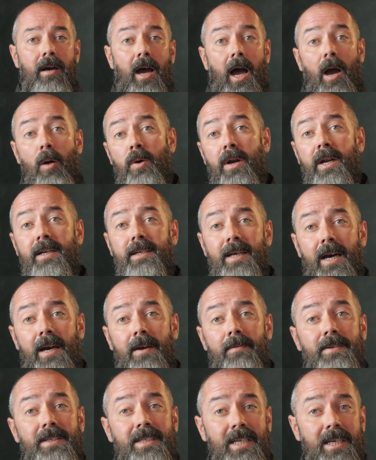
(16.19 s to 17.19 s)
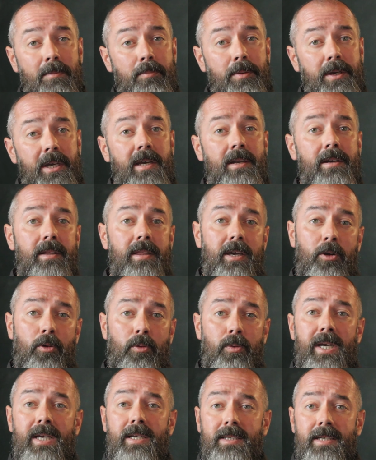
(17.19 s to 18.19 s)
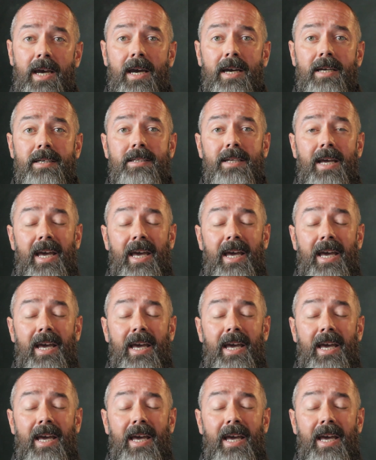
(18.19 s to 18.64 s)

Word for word: I want to dive deep into the Greek text